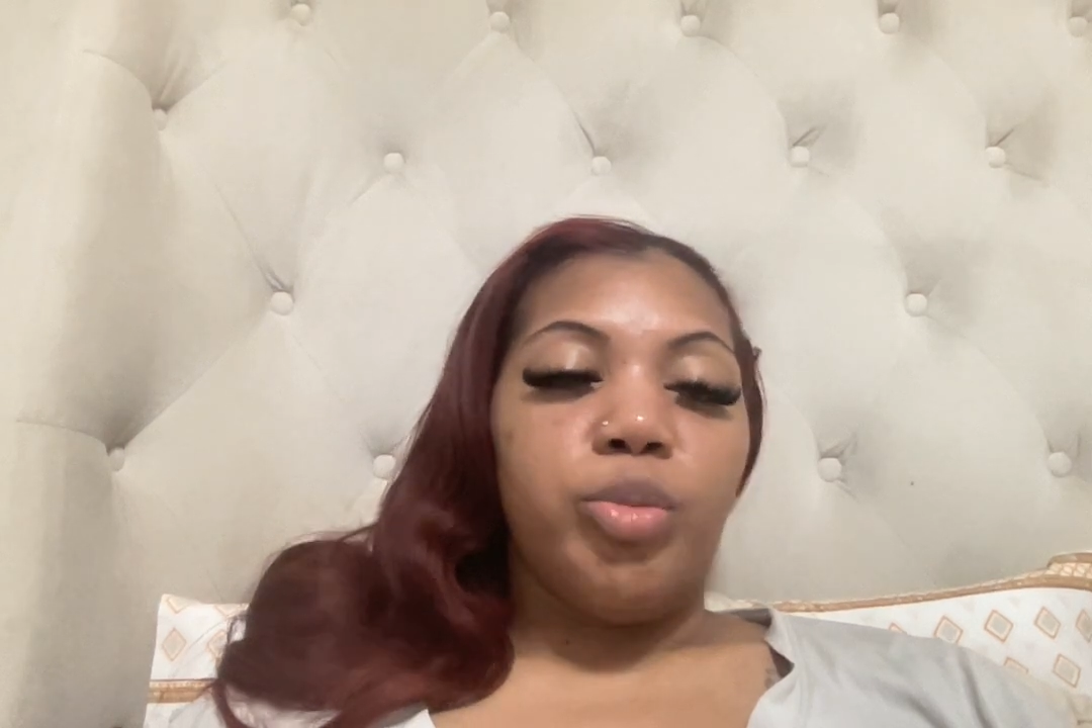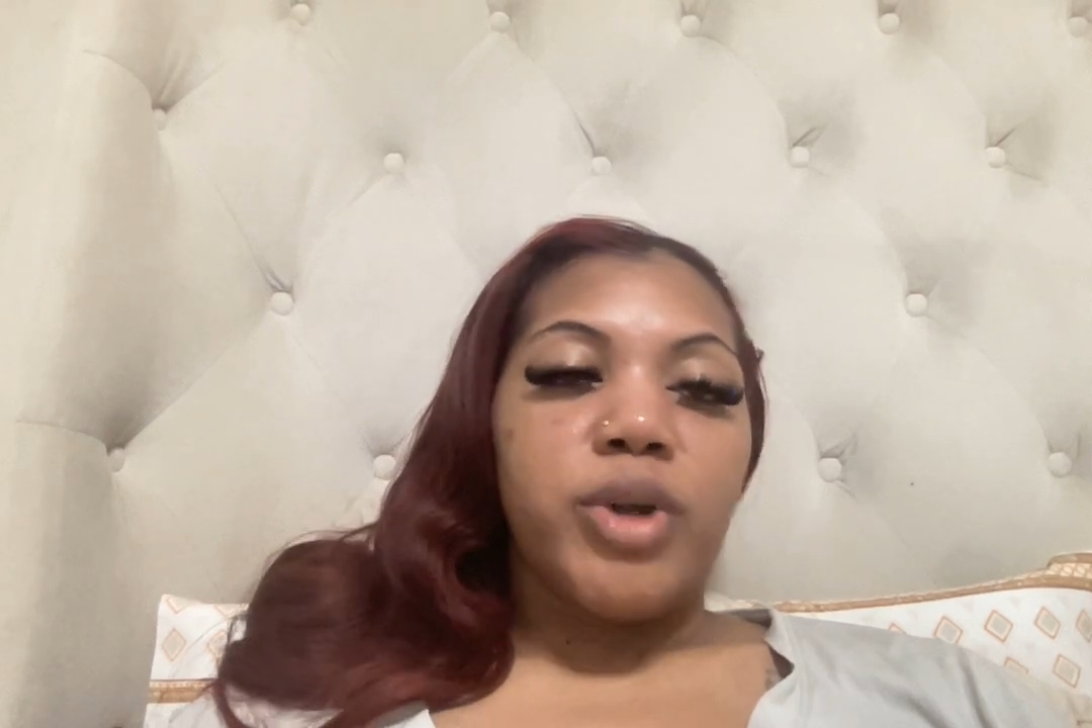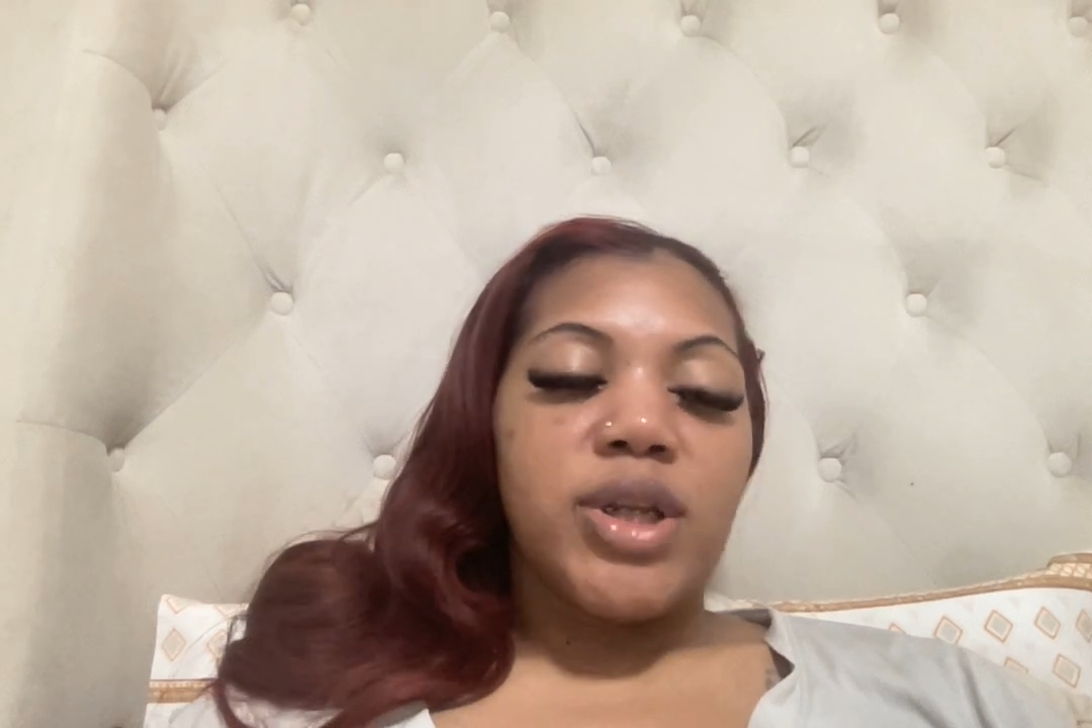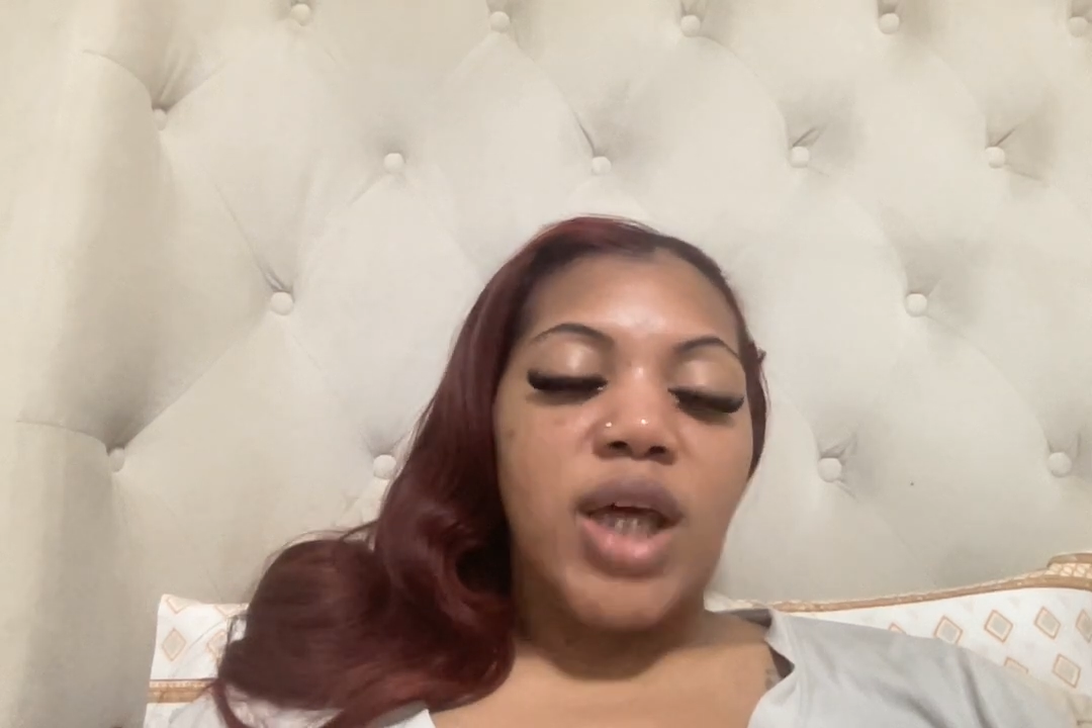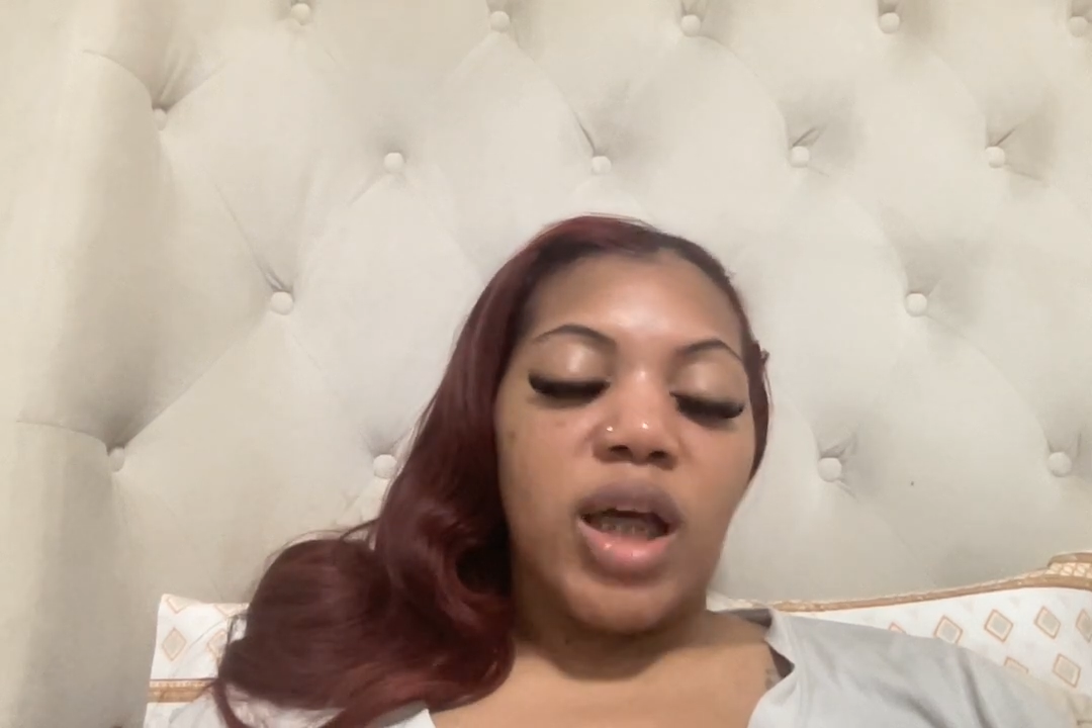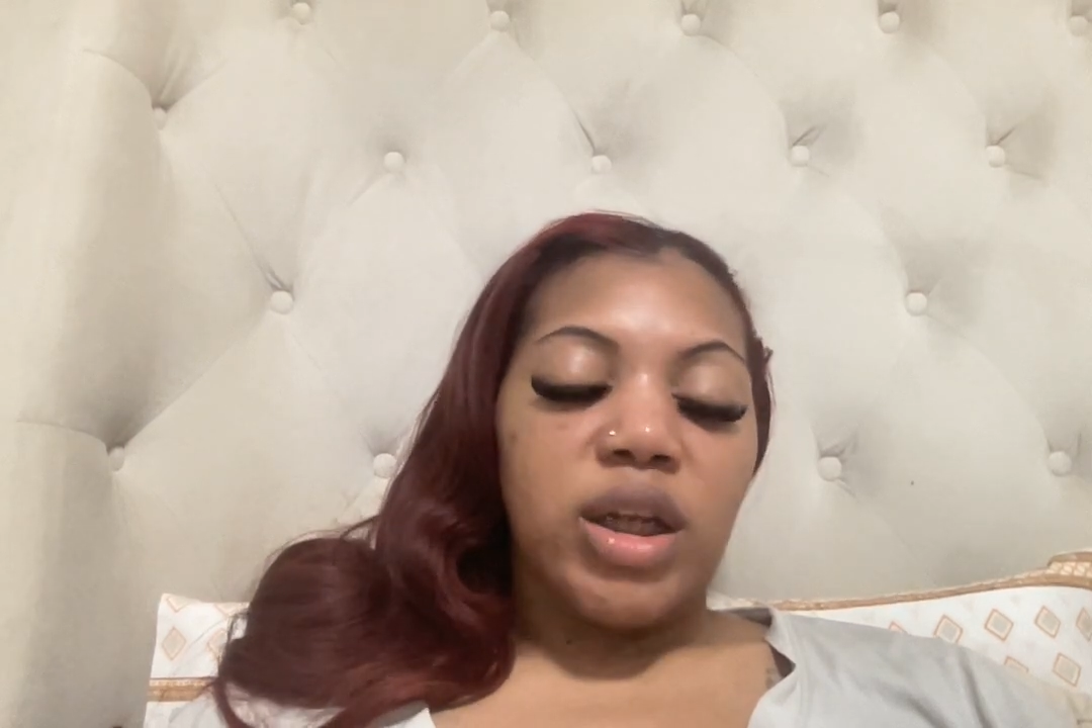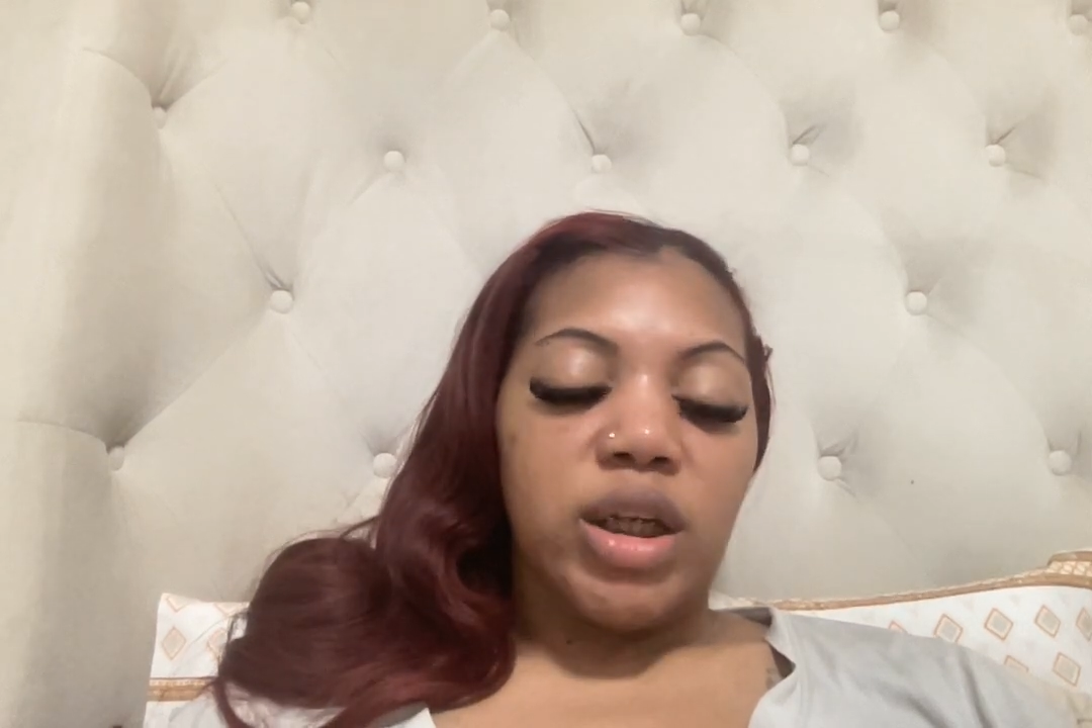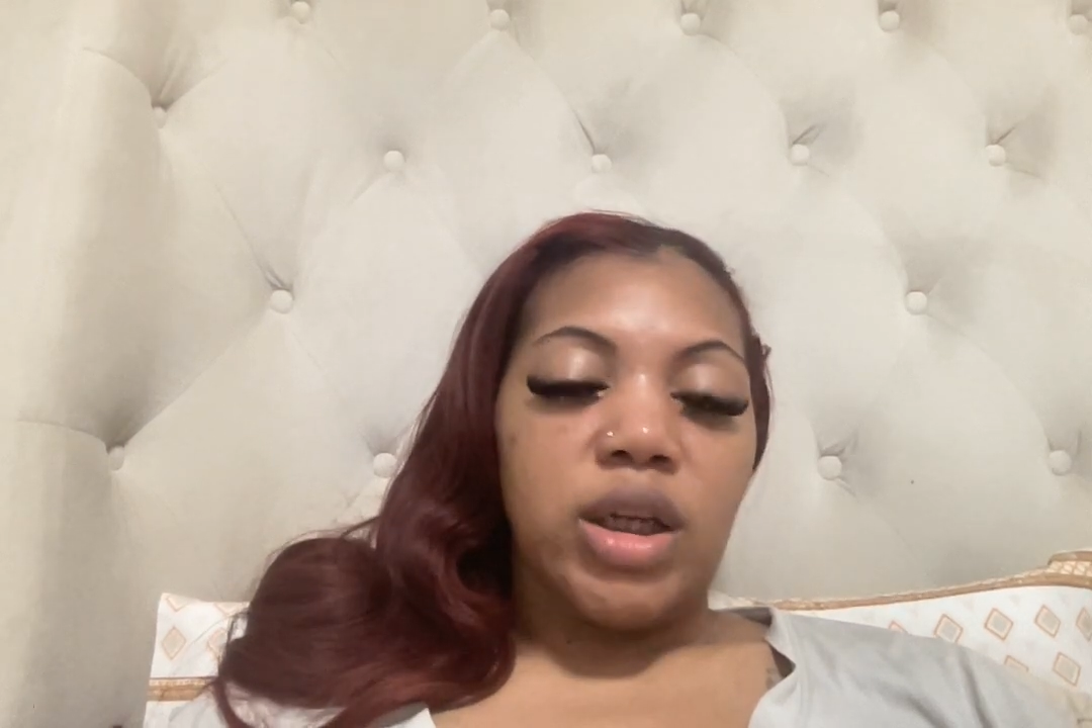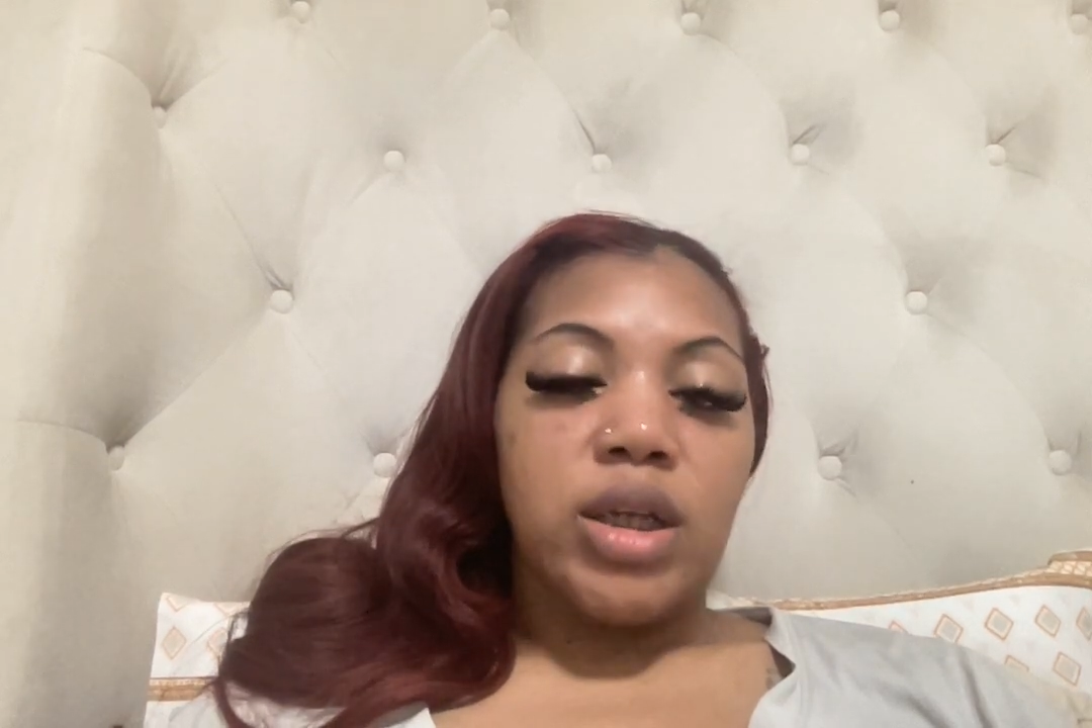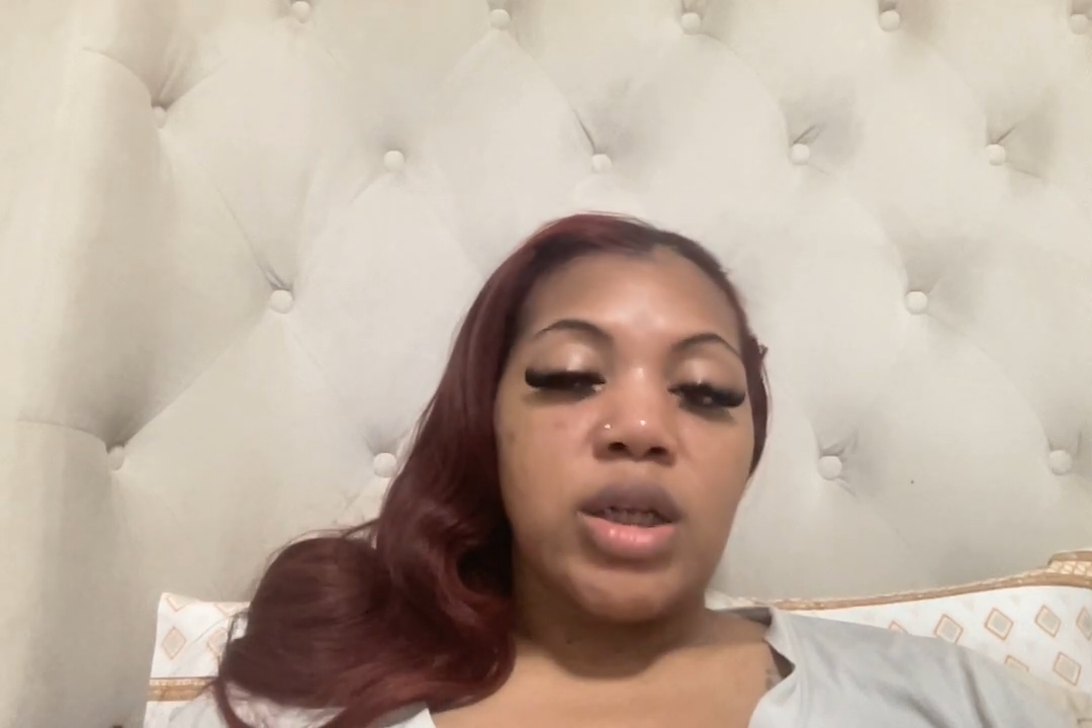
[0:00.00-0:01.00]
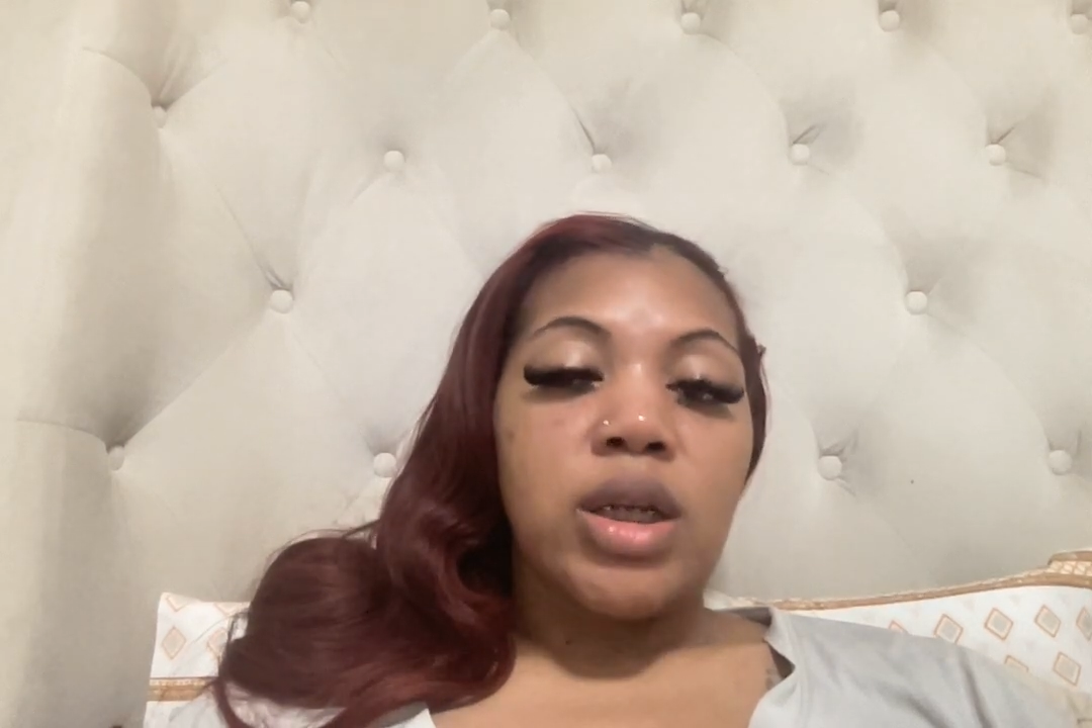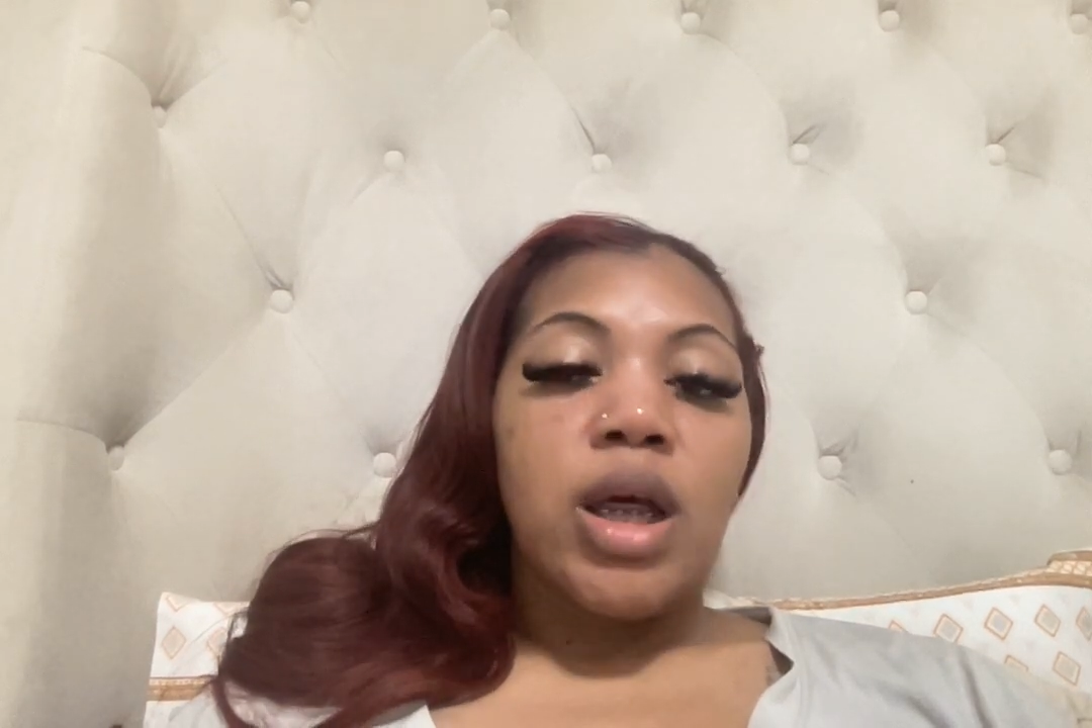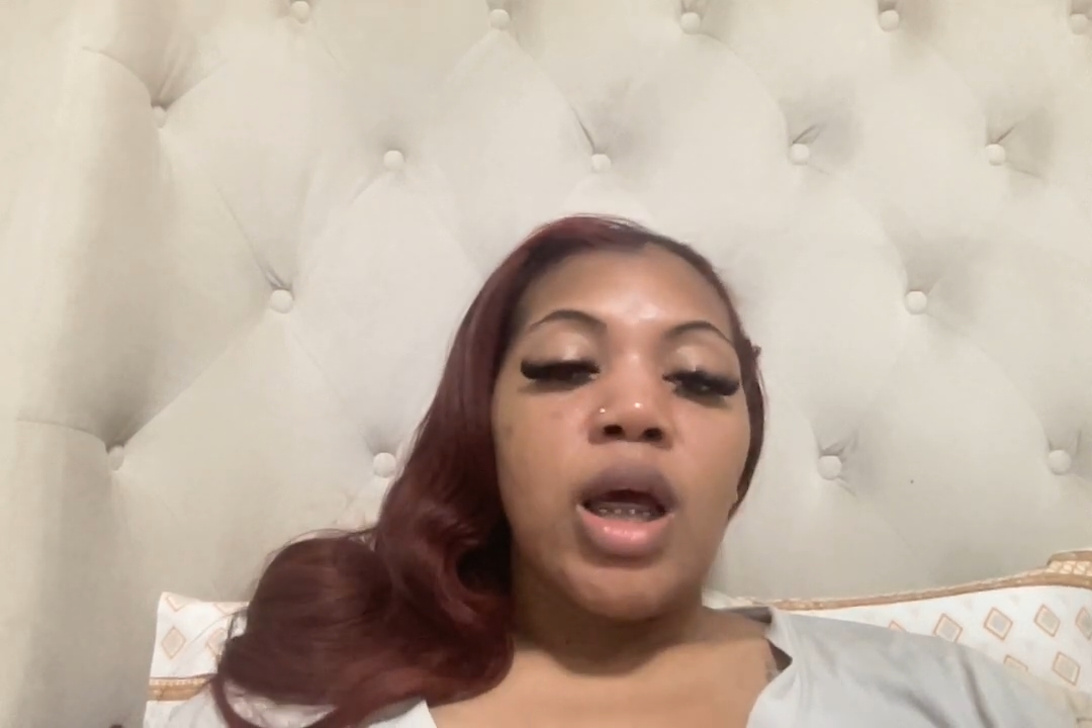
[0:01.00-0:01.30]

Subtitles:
protections,